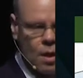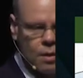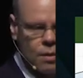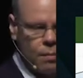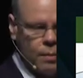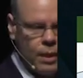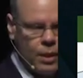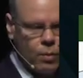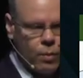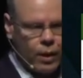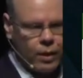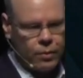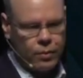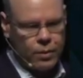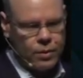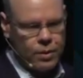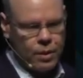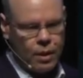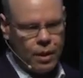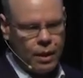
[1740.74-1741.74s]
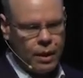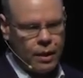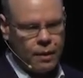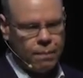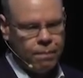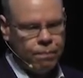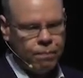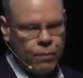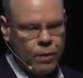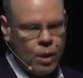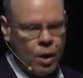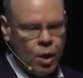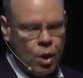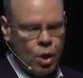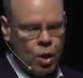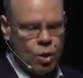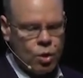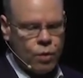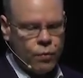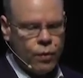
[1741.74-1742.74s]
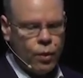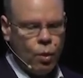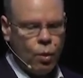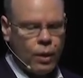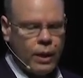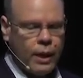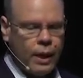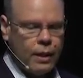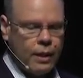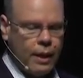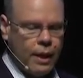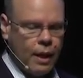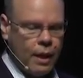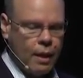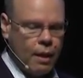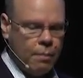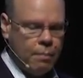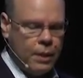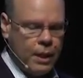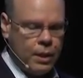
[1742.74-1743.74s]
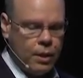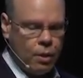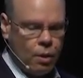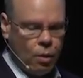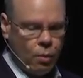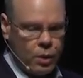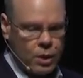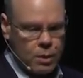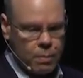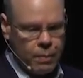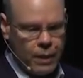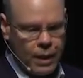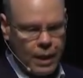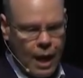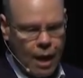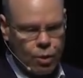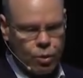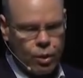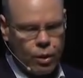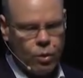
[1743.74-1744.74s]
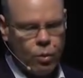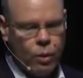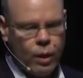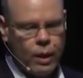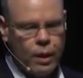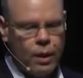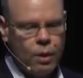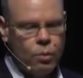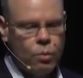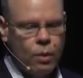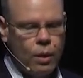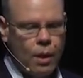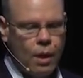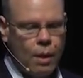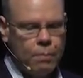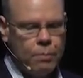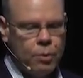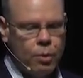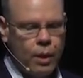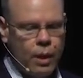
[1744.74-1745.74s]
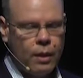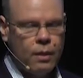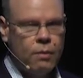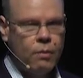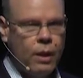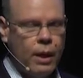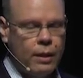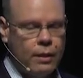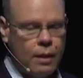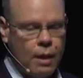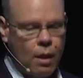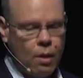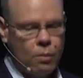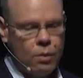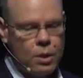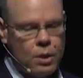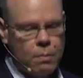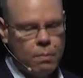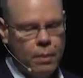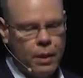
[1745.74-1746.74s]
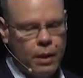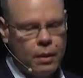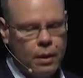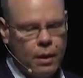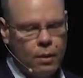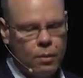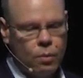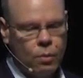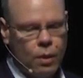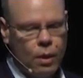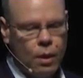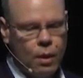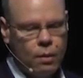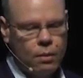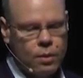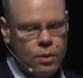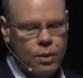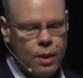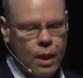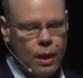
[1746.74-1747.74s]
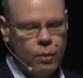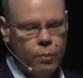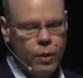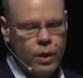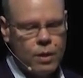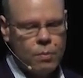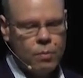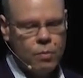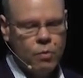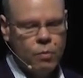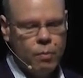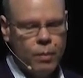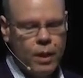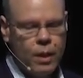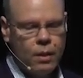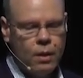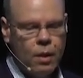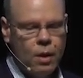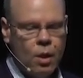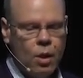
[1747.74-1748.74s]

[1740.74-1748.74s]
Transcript: have been quite resilient. So if you're looking at eh, BDO, it's been actually going into an uptrend. Right now, it's built into a sideways movement.